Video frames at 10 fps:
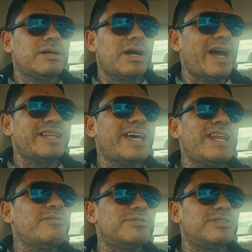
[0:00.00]
I
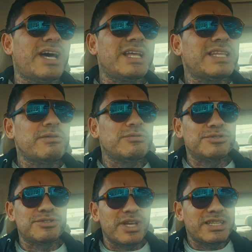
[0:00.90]
thought it was a
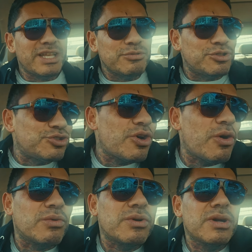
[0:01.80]

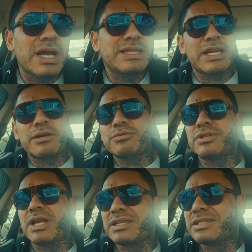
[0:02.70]
joke. I thought it was
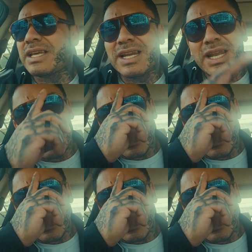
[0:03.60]
like, cause I get a lot of